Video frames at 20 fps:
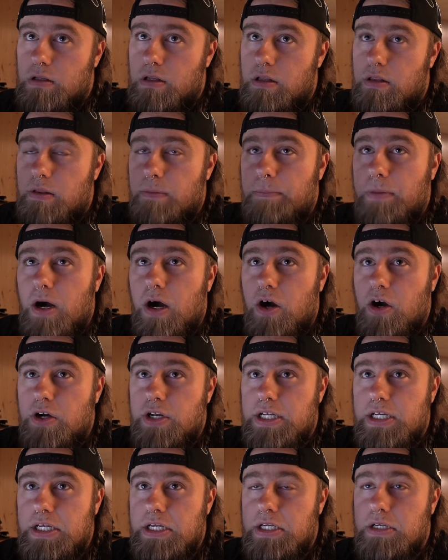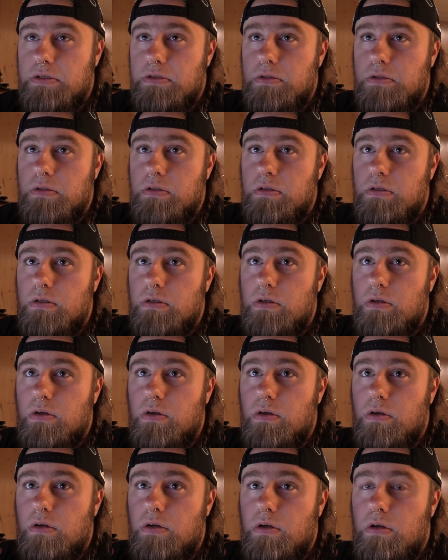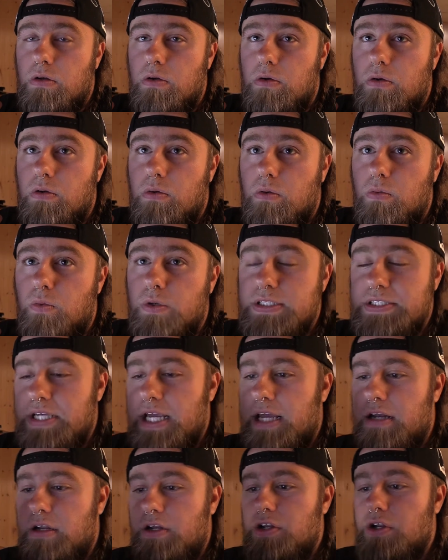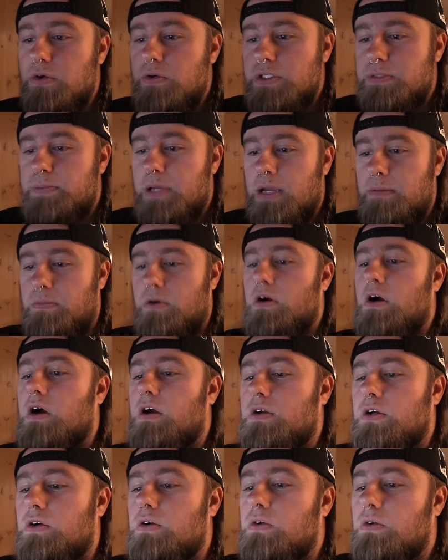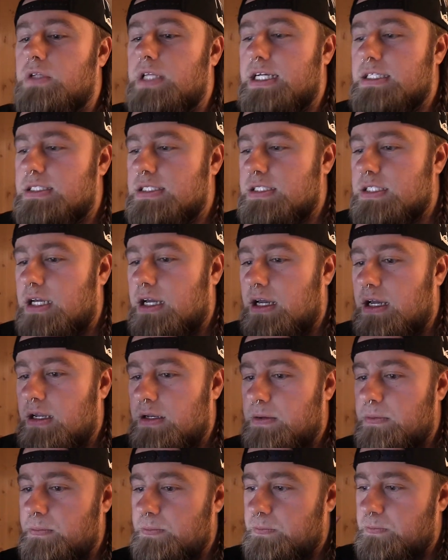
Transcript: the party was in a newspaper article that said